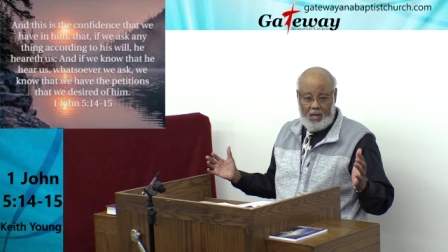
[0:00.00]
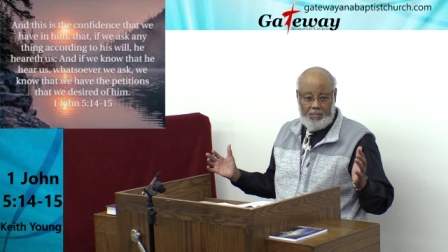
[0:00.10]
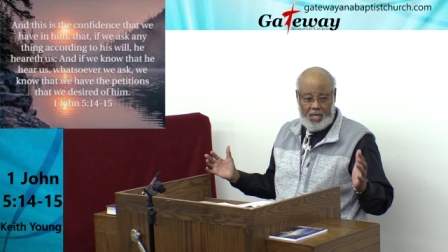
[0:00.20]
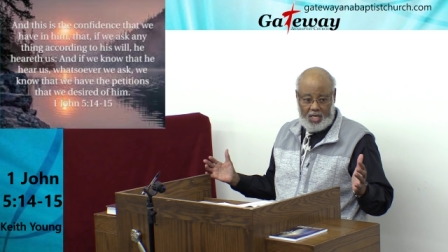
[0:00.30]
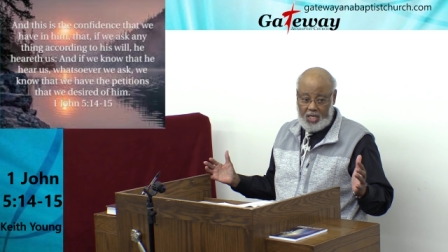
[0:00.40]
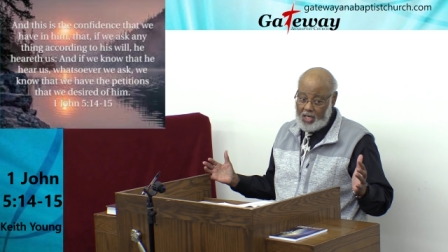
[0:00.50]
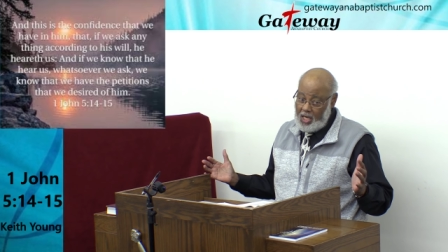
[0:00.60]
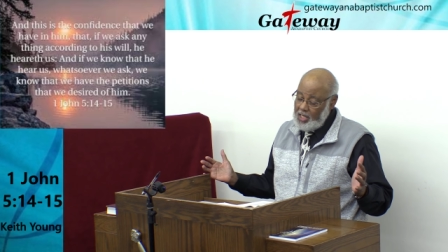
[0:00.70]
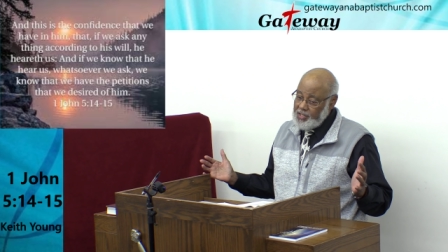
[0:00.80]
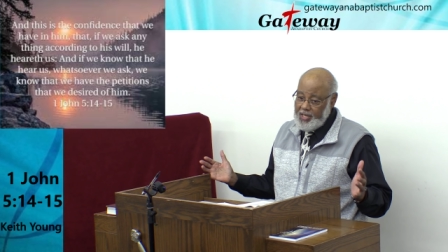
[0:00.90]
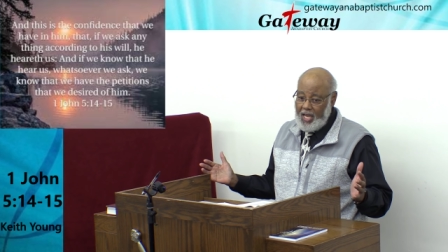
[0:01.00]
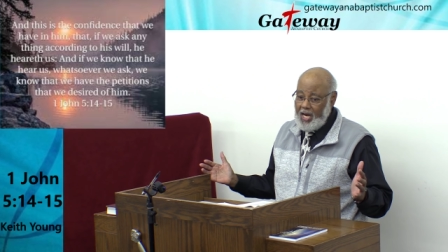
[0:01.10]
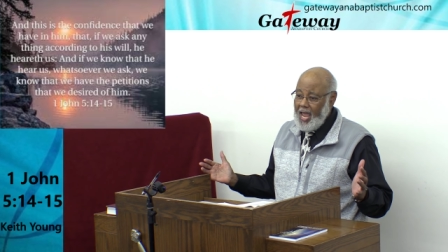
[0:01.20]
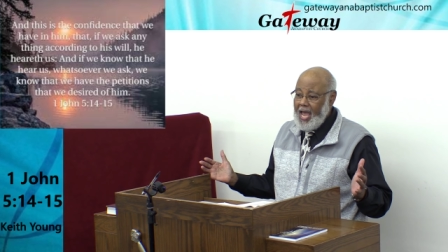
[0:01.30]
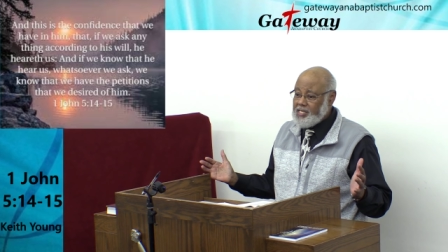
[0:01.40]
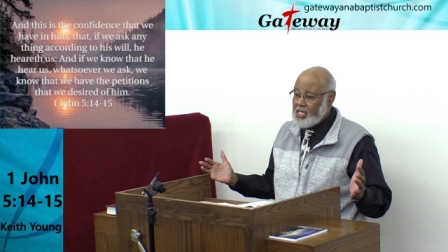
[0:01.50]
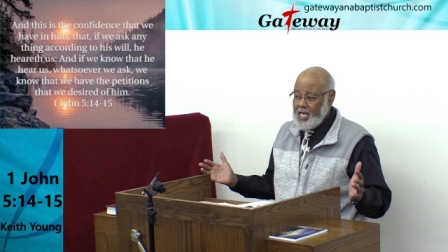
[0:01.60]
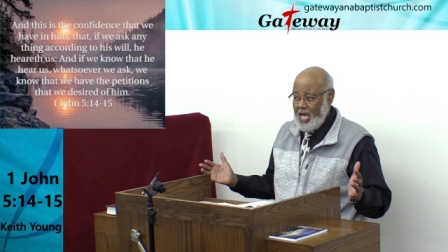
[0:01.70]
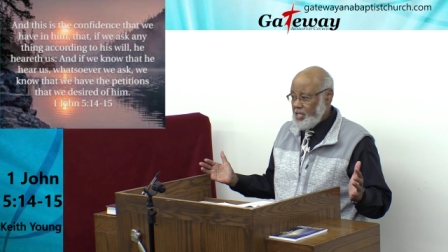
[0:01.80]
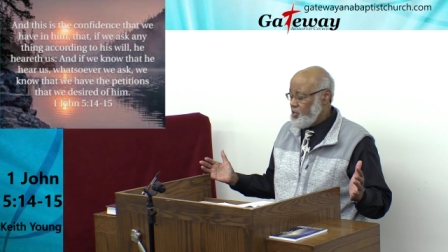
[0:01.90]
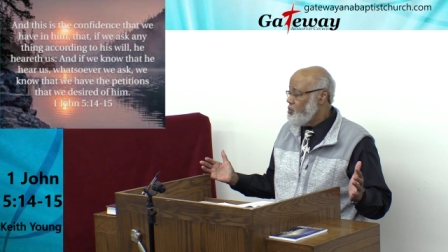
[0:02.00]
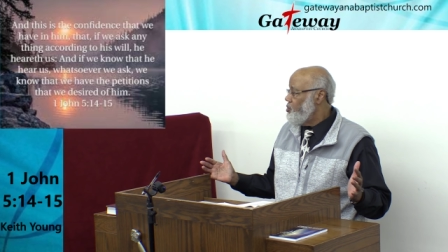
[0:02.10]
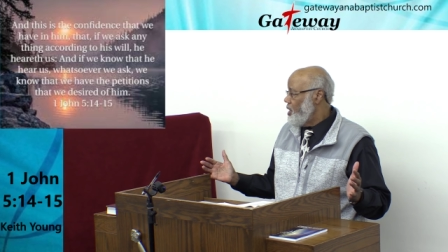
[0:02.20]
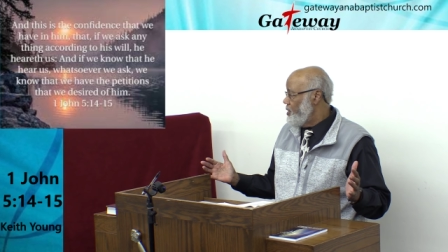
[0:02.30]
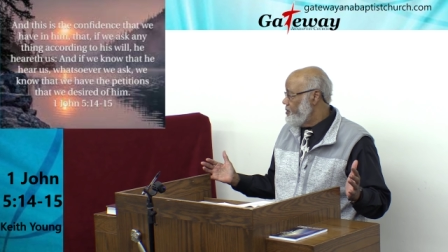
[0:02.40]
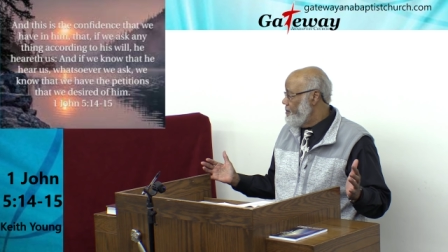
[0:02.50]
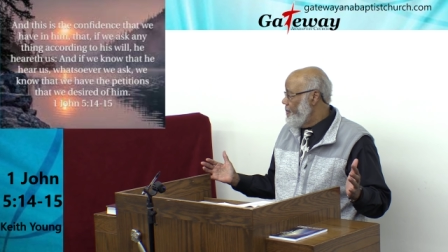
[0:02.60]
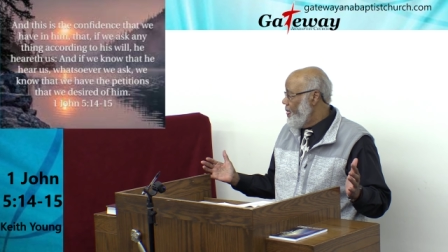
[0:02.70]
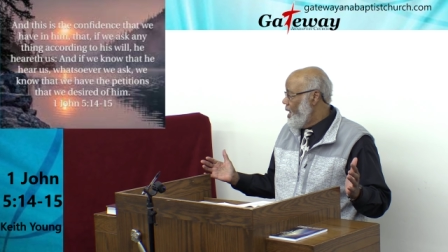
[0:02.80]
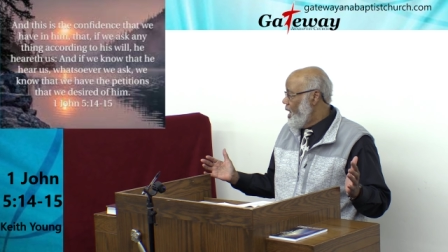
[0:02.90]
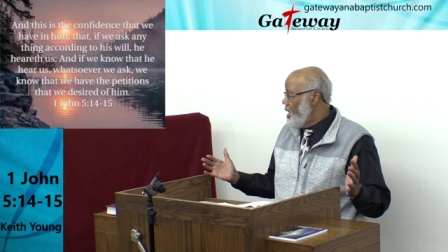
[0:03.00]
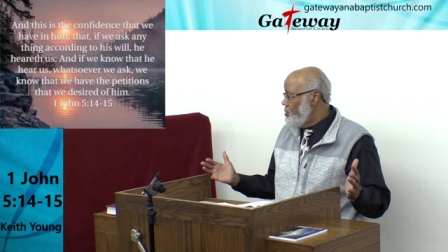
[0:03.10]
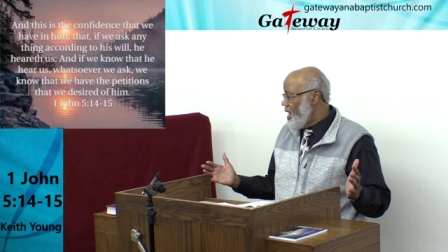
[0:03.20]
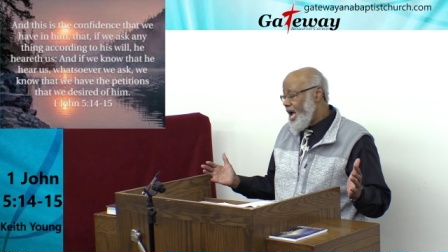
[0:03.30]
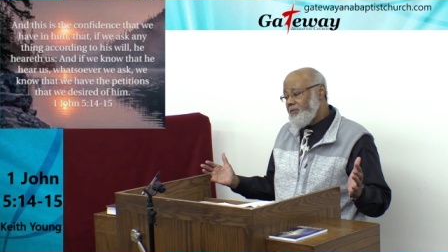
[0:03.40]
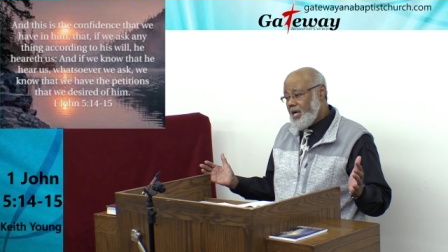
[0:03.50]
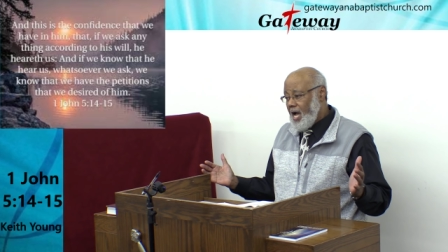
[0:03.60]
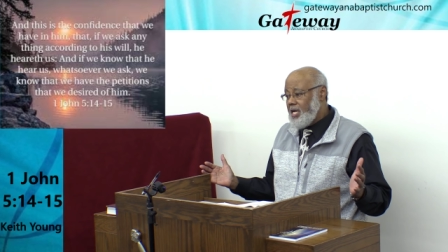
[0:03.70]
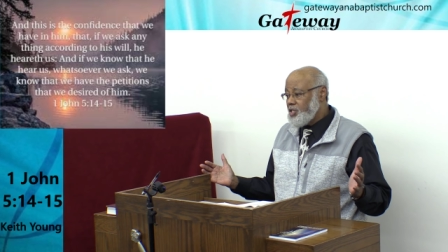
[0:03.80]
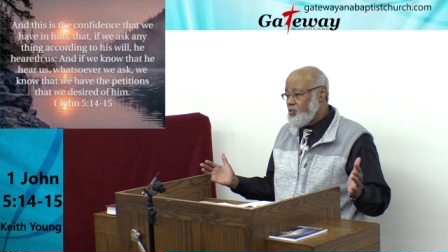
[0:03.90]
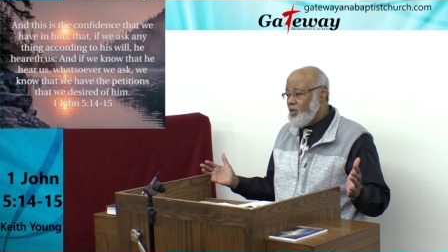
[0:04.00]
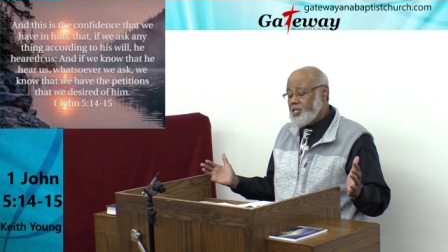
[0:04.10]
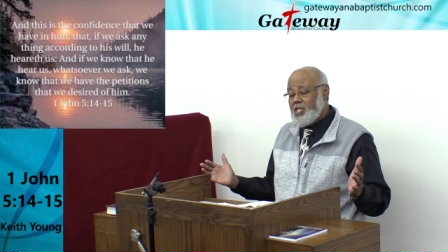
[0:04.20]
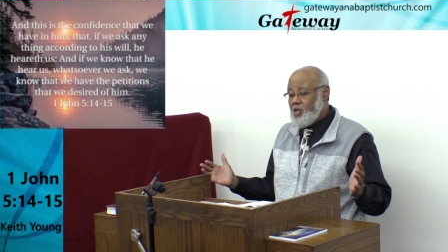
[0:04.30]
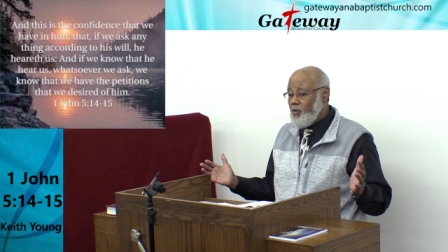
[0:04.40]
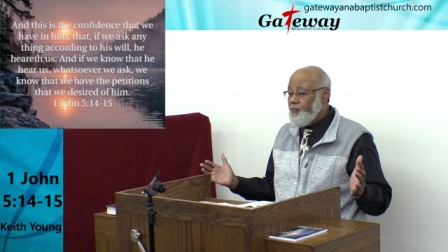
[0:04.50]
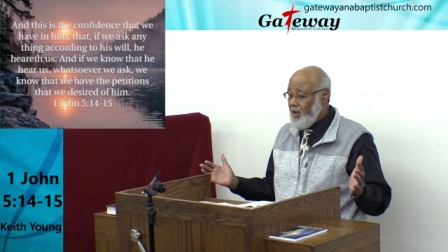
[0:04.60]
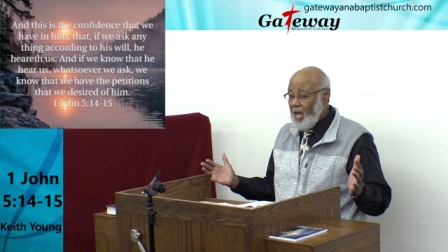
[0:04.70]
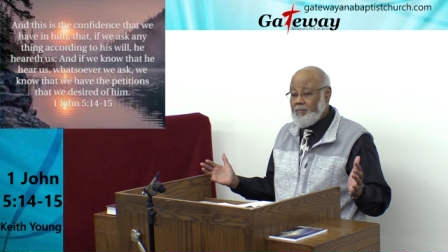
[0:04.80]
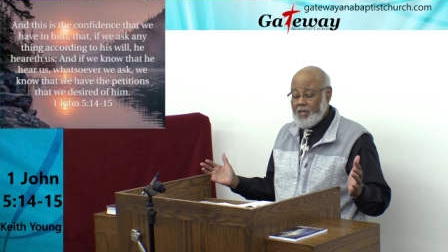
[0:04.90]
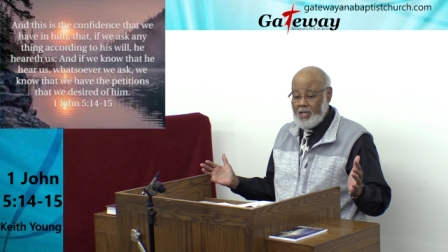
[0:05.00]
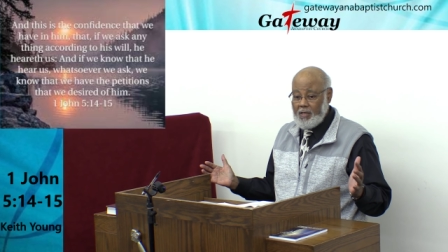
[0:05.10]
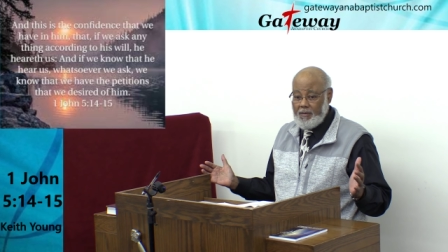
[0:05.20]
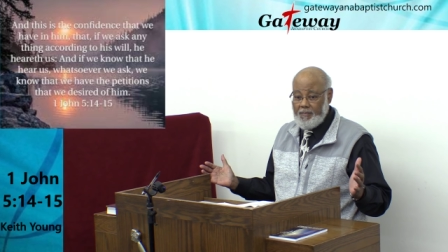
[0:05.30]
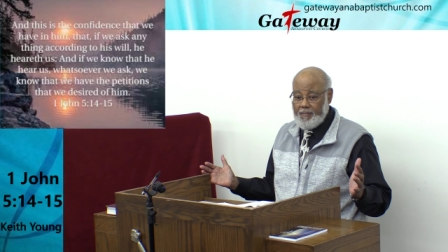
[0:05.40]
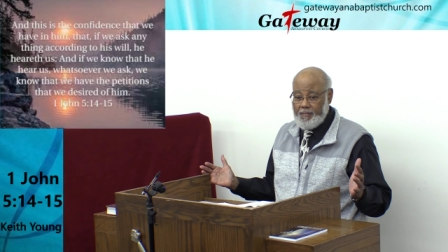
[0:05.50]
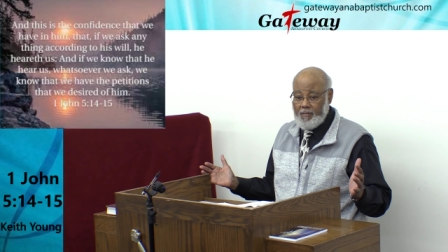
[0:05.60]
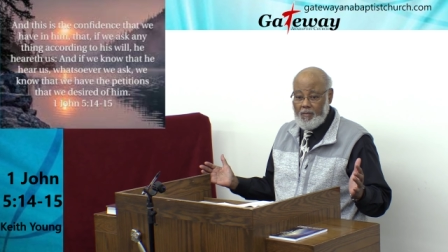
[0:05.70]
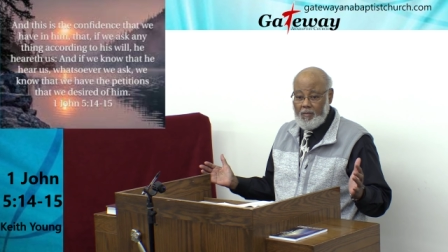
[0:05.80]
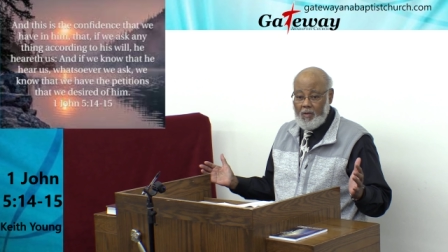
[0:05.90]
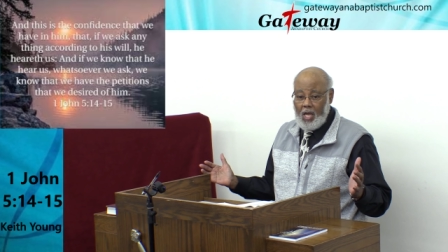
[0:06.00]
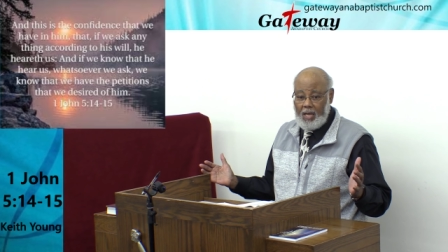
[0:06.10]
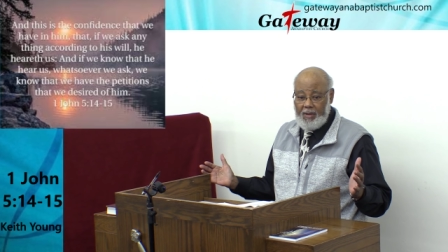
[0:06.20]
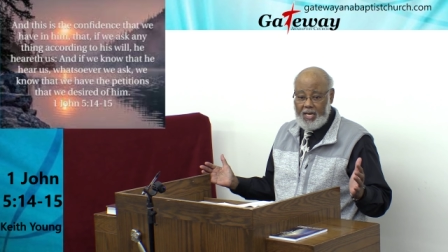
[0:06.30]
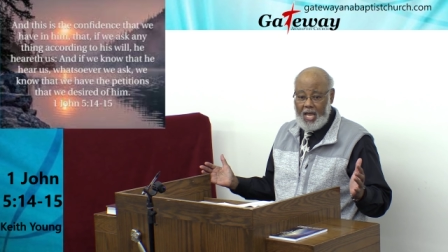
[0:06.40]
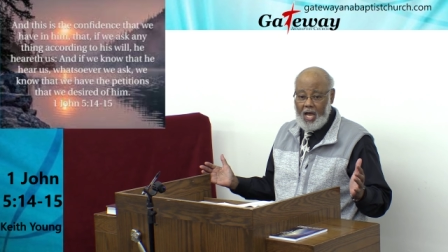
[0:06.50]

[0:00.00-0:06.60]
But look at sin has a consequence. Yes, and it will have a consequence in your family. Yes, it does. Amen.